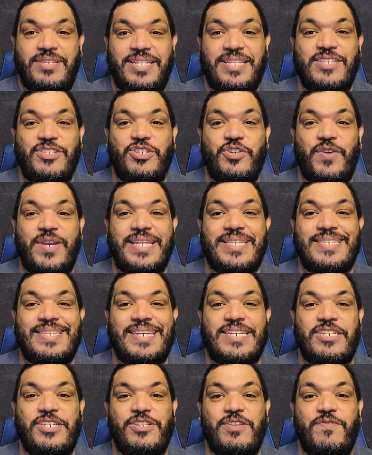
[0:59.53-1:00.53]
in his
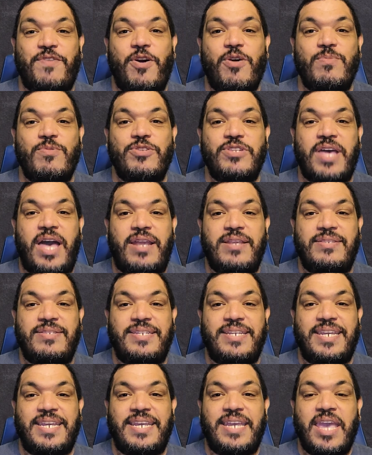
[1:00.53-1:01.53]
translation of Homer's
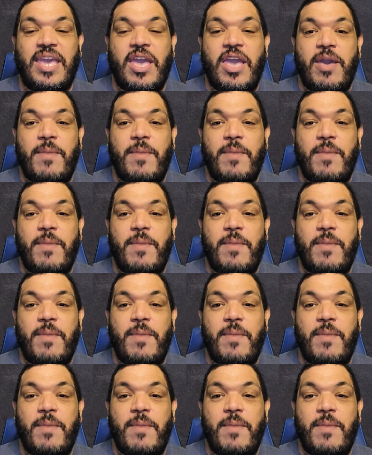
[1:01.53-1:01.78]
Odyssey,